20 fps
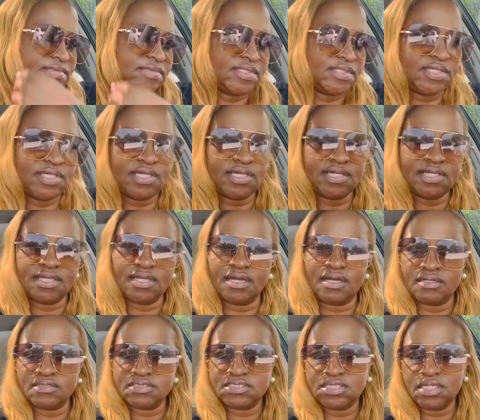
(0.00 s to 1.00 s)
yeah,
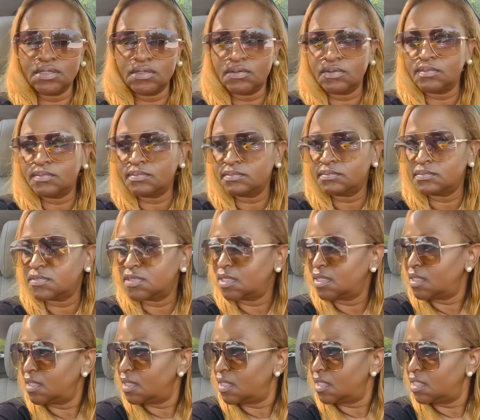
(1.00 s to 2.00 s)
y'all. So
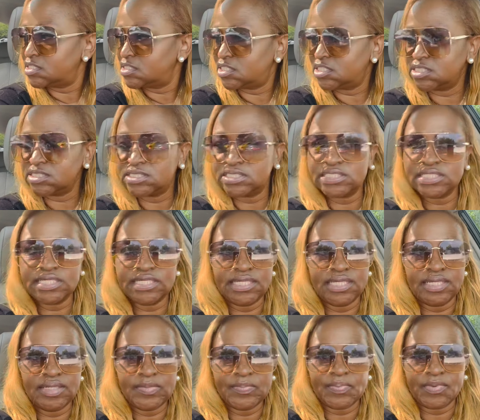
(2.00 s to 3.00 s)
just
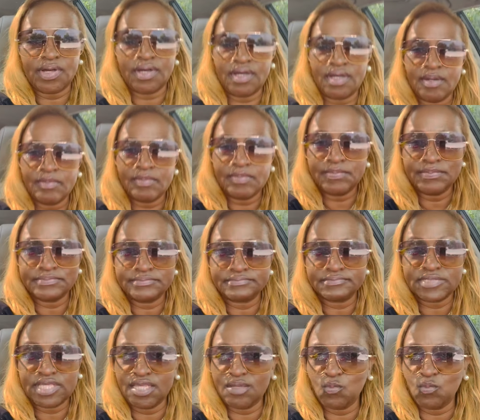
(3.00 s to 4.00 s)
keep
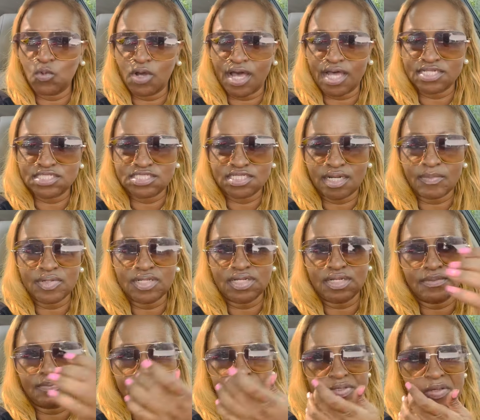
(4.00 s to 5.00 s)
watching. I'm
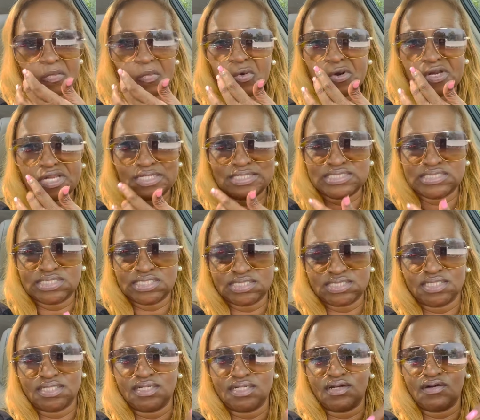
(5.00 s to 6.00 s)
gonna be more
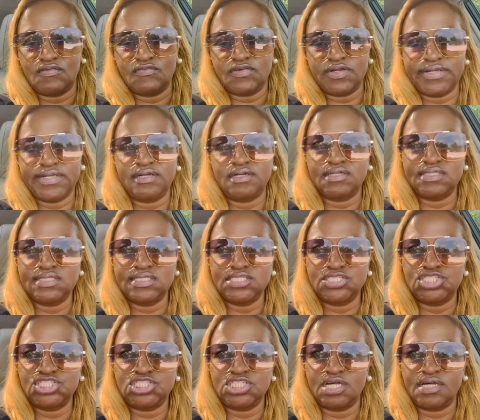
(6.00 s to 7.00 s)
consistent over here on
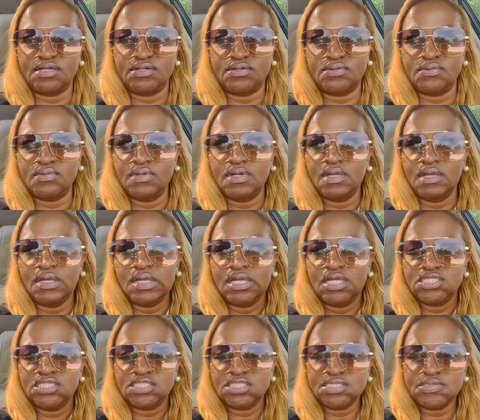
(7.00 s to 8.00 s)
this channel.
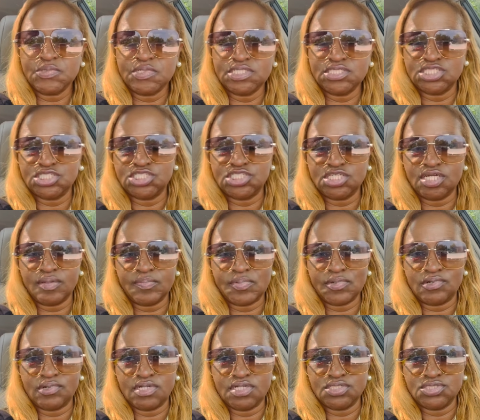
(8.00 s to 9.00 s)
Just wanted to jump
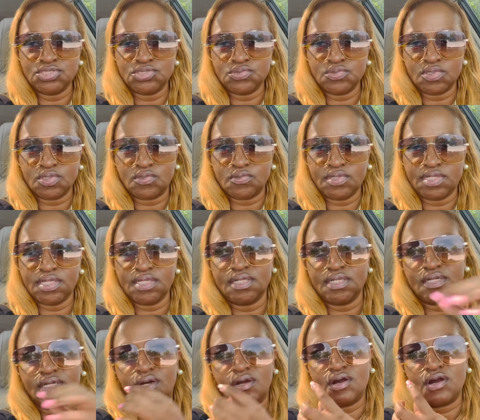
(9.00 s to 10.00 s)
on and do a
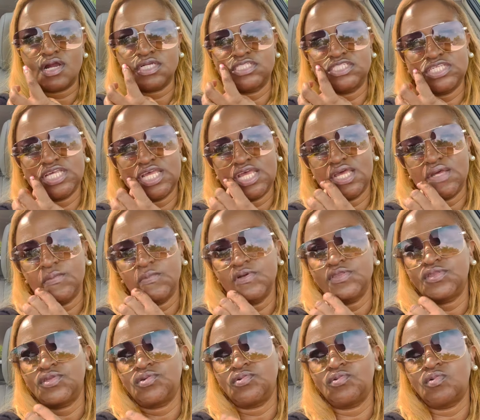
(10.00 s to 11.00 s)
quick car chat
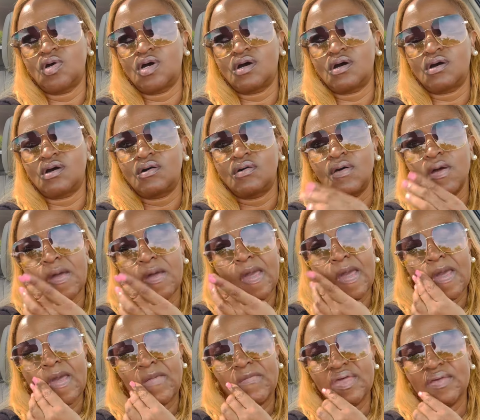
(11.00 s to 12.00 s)
with you all.
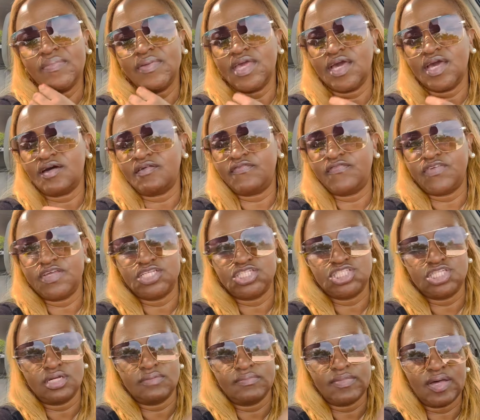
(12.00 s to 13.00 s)
Maybe I'll
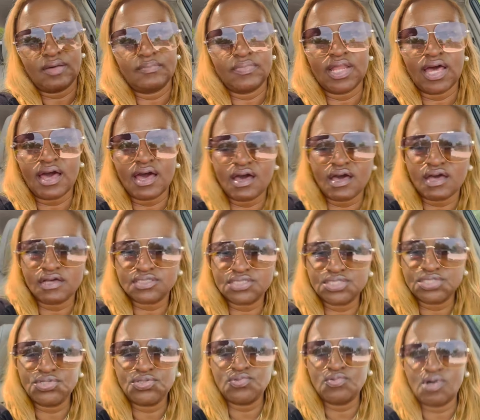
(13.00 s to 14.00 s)
finish up my blog so
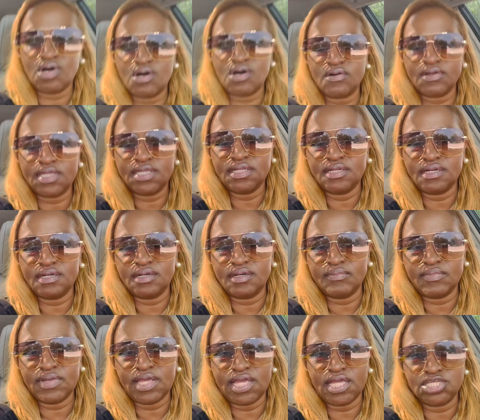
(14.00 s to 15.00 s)
you all can
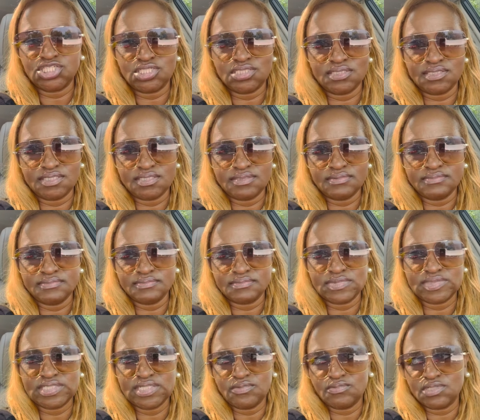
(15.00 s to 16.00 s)
actually
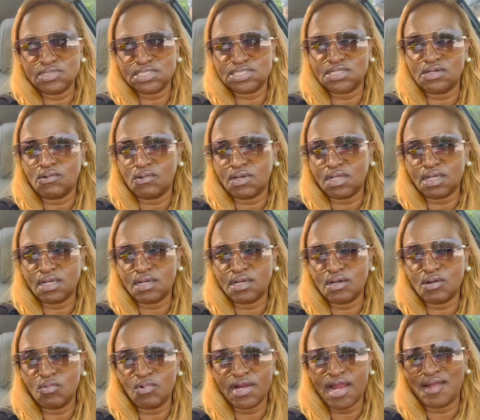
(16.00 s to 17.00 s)
see what's going
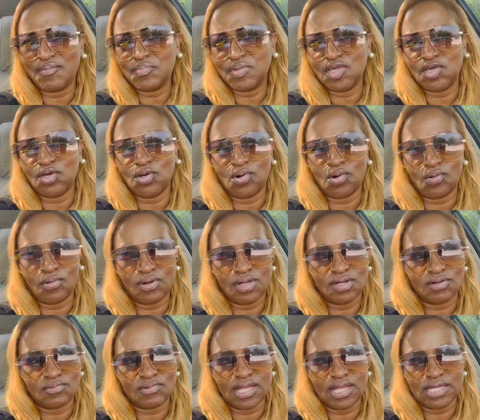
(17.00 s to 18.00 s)
on, where I'll be going
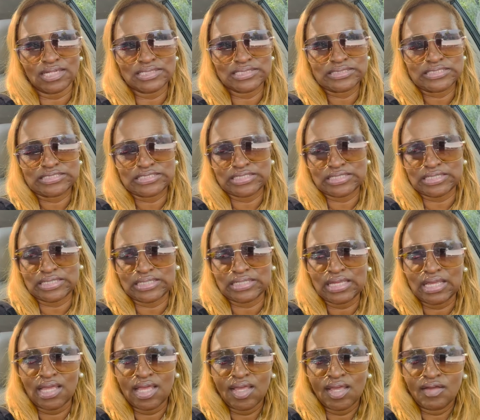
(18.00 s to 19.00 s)
around the city.
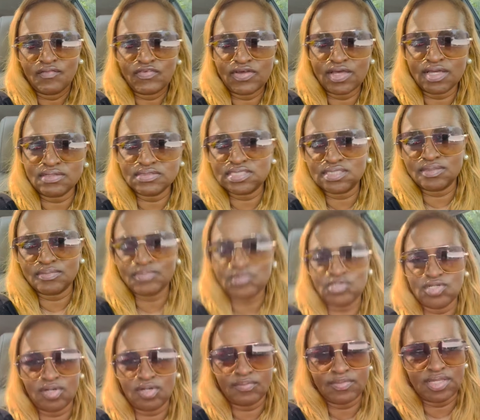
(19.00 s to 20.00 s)
Found some, you
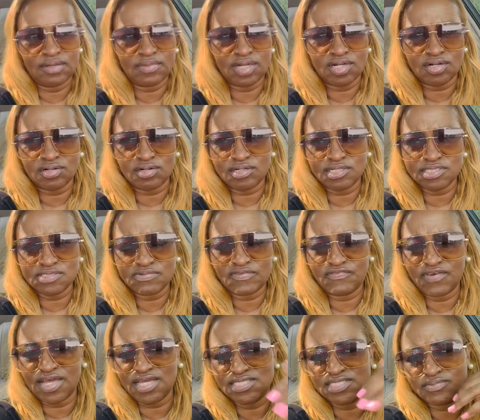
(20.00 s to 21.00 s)
know, me and my girls, we
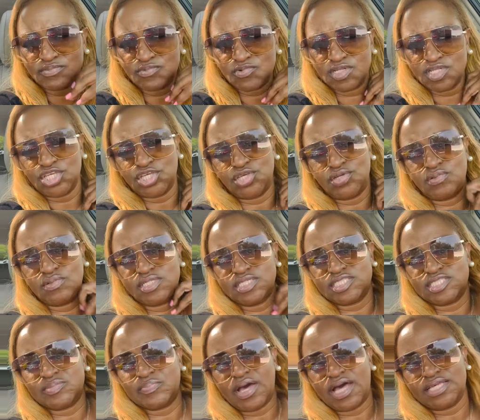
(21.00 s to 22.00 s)
find some really cute little
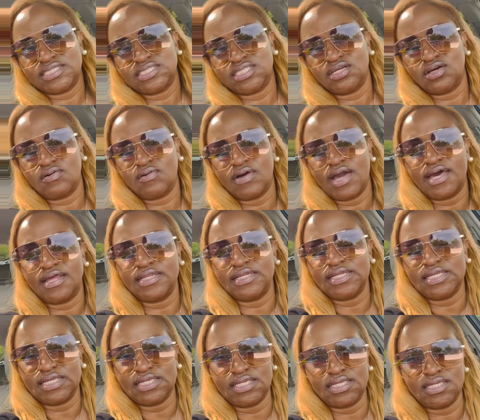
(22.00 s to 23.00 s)
spots to go out
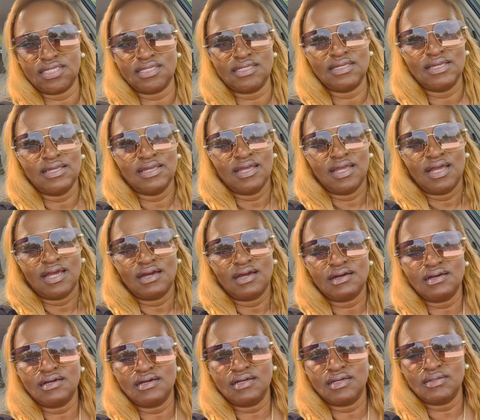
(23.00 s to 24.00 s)
and eat,
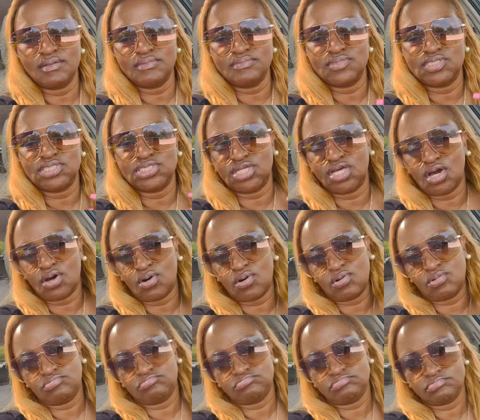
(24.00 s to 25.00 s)
to
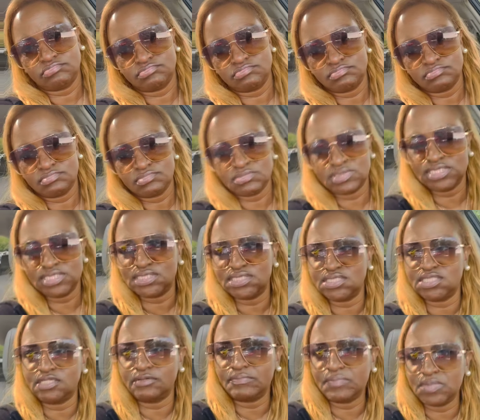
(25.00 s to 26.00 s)
go listen
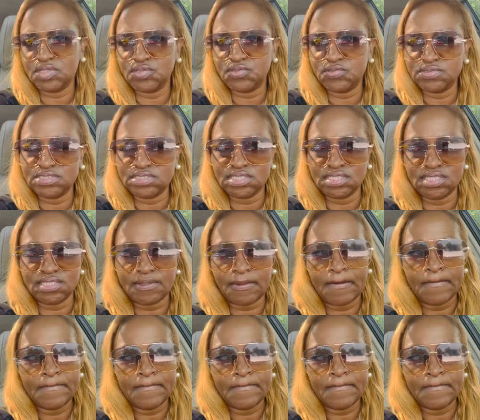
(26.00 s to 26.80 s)
to music.